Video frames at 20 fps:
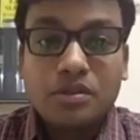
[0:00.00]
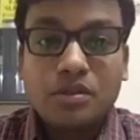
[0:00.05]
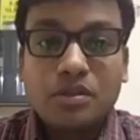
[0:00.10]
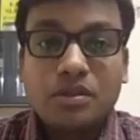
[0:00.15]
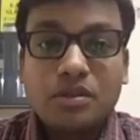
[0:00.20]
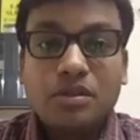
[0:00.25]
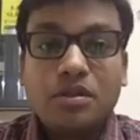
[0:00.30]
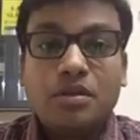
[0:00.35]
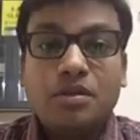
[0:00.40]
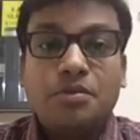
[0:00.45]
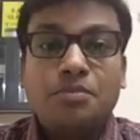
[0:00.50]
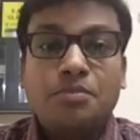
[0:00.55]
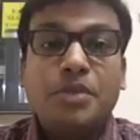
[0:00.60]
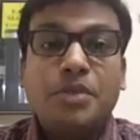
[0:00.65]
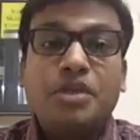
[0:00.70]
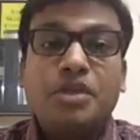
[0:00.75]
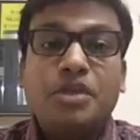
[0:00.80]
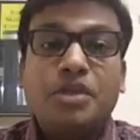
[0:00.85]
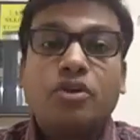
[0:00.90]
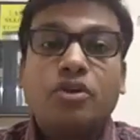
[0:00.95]

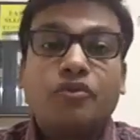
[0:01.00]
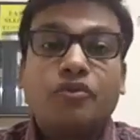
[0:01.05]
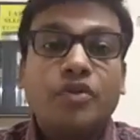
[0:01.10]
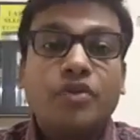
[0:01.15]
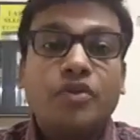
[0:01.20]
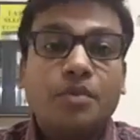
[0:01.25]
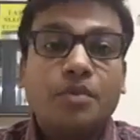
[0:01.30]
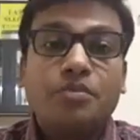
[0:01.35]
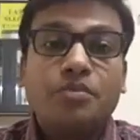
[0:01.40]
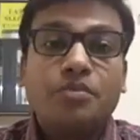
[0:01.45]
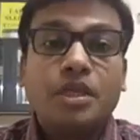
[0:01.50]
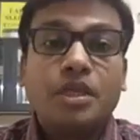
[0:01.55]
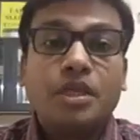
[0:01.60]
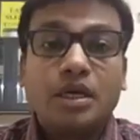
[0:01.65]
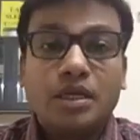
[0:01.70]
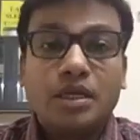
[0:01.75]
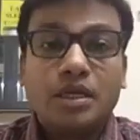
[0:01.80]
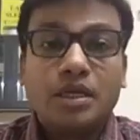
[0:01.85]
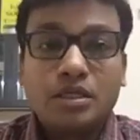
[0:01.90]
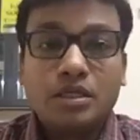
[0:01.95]
Many of them, they
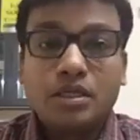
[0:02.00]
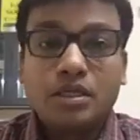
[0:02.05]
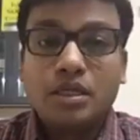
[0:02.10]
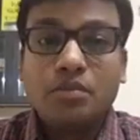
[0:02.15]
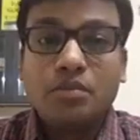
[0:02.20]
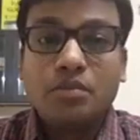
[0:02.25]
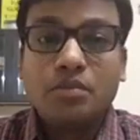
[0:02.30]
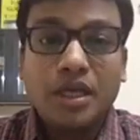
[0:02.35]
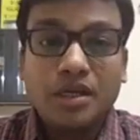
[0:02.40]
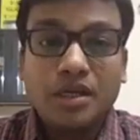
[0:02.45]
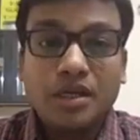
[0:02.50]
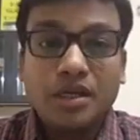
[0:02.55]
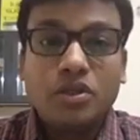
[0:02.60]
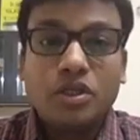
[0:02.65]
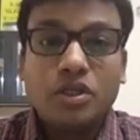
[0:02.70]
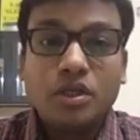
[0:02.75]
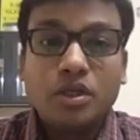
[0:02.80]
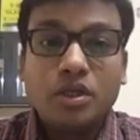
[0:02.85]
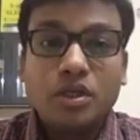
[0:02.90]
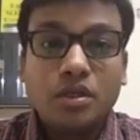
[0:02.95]
are still
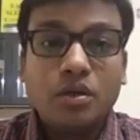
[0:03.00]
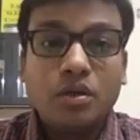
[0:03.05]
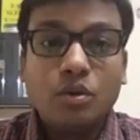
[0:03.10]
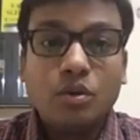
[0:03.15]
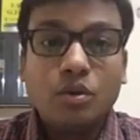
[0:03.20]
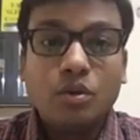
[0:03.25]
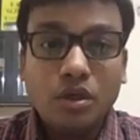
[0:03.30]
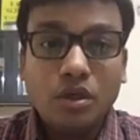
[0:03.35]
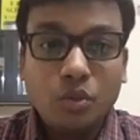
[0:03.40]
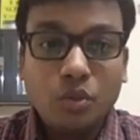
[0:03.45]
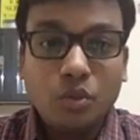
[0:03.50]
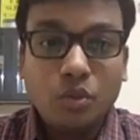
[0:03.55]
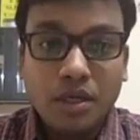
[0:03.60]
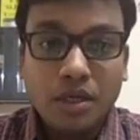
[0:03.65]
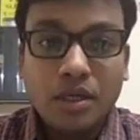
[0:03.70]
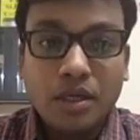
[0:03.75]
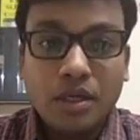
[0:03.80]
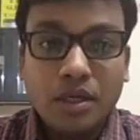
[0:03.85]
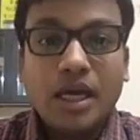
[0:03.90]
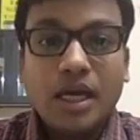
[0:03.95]
managing in the older
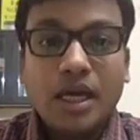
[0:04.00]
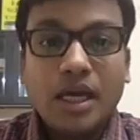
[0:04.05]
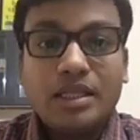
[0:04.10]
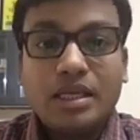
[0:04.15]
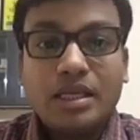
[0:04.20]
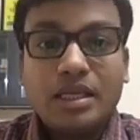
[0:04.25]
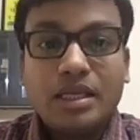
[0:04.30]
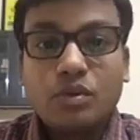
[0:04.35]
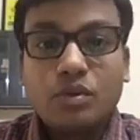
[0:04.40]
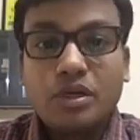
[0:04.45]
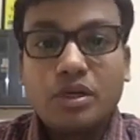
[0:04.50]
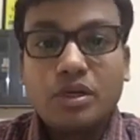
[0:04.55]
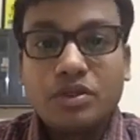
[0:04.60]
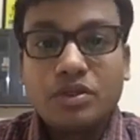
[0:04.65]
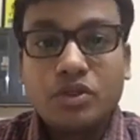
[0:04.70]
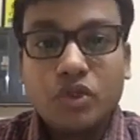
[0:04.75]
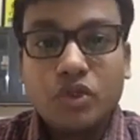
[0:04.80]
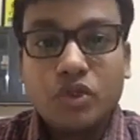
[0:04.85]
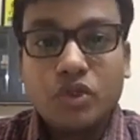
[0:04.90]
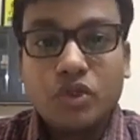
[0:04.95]
way. I think that's
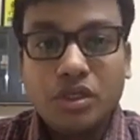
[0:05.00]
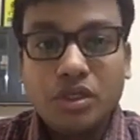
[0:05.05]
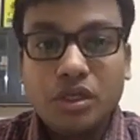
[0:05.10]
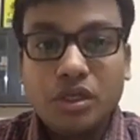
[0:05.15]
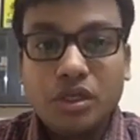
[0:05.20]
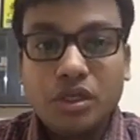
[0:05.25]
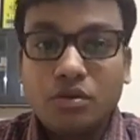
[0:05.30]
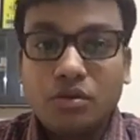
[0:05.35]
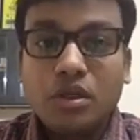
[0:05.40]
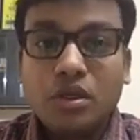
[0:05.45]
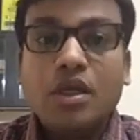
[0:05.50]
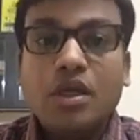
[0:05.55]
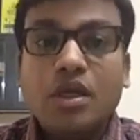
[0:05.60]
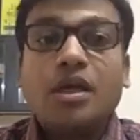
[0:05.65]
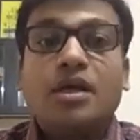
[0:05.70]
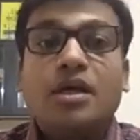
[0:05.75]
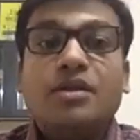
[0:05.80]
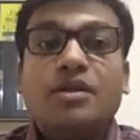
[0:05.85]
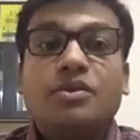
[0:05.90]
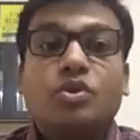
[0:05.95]
what is changing
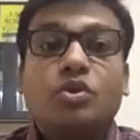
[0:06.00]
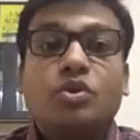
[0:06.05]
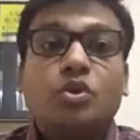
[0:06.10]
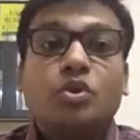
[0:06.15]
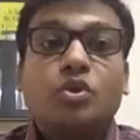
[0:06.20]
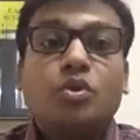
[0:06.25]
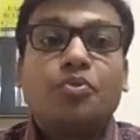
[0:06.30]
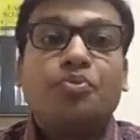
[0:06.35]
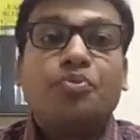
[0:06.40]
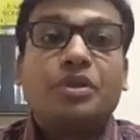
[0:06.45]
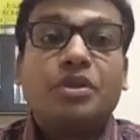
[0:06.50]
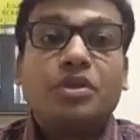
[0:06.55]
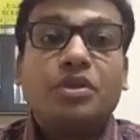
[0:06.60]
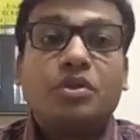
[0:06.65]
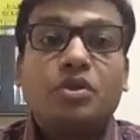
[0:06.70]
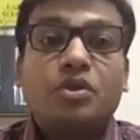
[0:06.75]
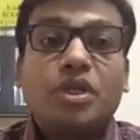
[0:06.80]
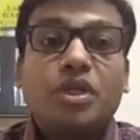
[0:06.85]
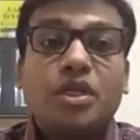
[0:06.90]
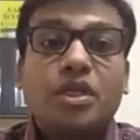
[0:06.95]
now. So
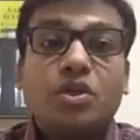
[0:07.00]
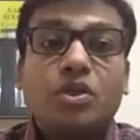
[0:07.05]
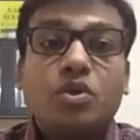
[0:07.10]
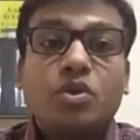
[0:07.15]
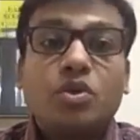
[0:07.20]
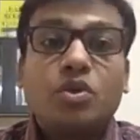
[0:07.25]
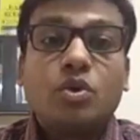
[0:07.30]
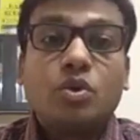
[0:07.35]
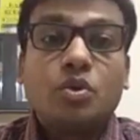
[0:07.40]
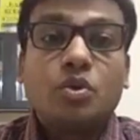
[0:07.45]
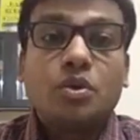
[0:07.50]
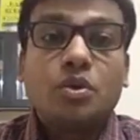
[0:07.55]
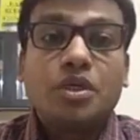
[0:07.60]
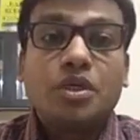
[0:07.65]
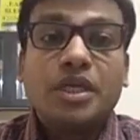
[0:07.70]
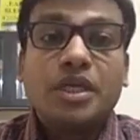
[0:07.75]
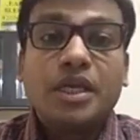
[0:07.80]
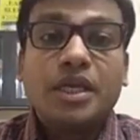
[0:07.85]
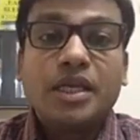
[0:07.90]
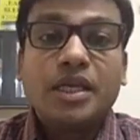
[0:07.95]
you need to
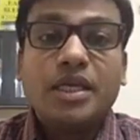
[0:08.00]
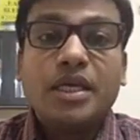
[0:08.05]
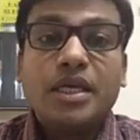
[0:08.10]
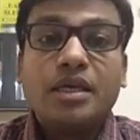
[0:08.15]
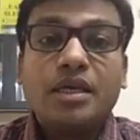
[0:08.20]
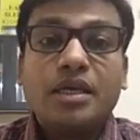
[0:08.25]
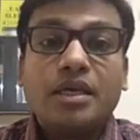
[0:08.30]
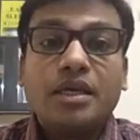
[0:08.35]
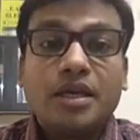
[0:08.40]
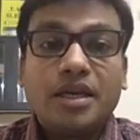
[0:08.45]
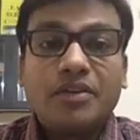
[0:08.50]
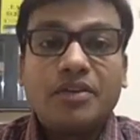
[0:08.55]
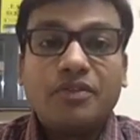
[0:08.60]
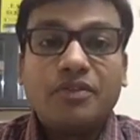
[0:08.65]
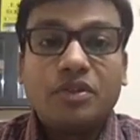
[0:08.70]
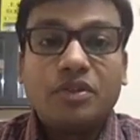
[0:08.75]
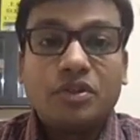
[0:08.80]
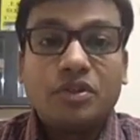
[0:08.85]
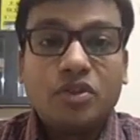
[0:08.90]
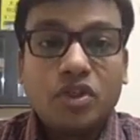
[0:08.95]
really ready
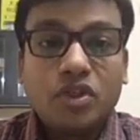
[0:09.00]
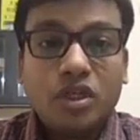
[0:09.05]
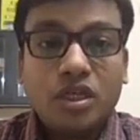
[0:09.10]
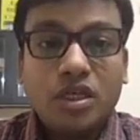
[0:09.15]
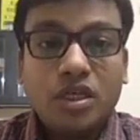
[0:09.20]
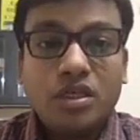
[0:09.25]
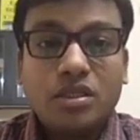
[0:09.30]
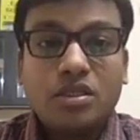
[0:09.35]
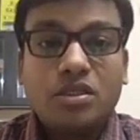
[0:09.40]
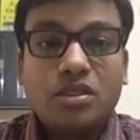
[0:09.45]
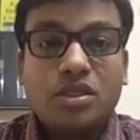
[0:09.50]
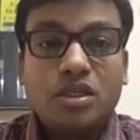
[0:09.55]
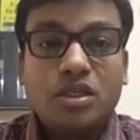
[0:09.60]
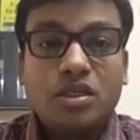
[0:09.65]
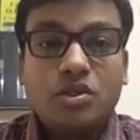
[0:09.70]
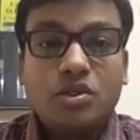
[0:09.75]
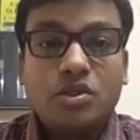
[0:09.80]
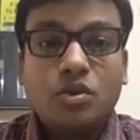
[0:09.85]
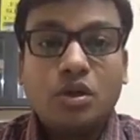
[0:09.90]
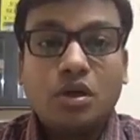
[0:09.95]
for the change
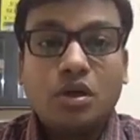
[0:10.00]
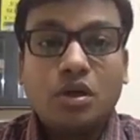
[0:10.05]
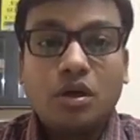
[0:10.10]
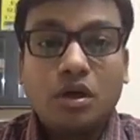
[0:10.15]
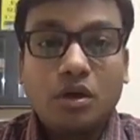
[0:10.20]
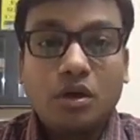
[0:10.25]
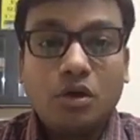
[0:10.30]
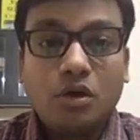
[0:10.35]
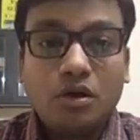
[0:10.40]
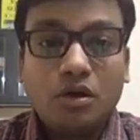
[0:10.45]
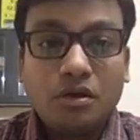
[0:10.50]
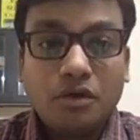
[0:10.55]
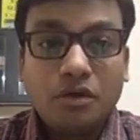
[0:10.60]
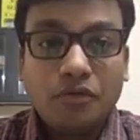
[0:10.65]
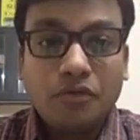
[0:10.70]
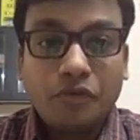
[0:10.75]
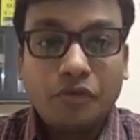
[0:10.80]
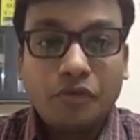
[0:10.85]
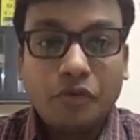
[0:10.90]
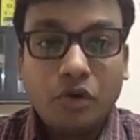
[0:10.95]
to or
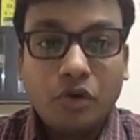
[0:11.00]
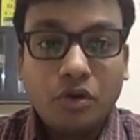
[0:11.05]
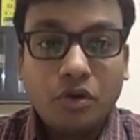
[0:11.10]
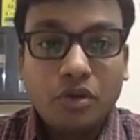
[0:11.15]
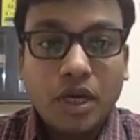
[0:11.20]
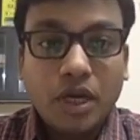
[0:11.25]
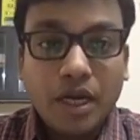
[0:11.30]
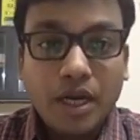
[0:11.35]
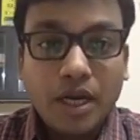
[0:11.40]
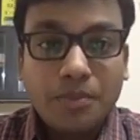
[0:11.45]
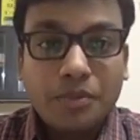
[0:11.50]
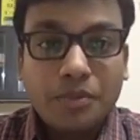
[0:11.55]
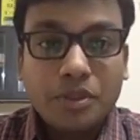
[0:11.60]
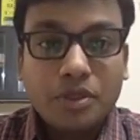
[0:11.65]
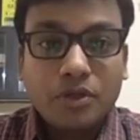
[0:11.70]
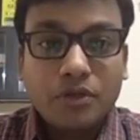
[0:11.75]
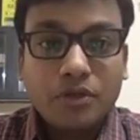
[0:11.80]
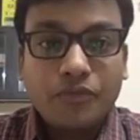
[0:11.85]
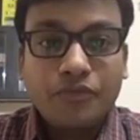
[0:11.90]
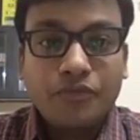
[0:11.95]
for the adoption
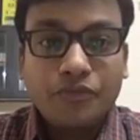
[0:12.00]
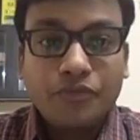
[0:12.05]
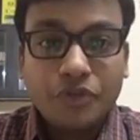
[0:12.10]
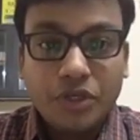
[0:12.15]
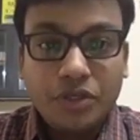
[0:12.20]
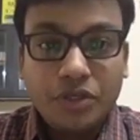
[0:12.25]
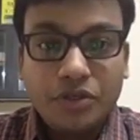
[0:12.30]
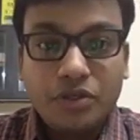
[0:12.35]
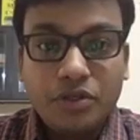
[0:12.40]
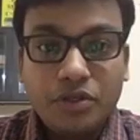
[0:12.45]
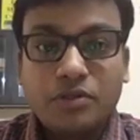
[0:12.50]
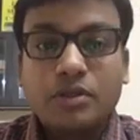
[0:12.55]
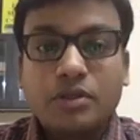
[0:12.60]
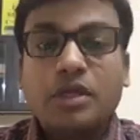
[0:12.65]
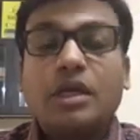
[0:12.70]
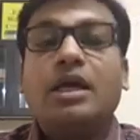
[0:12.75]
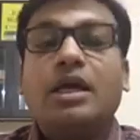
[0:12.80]
of changes.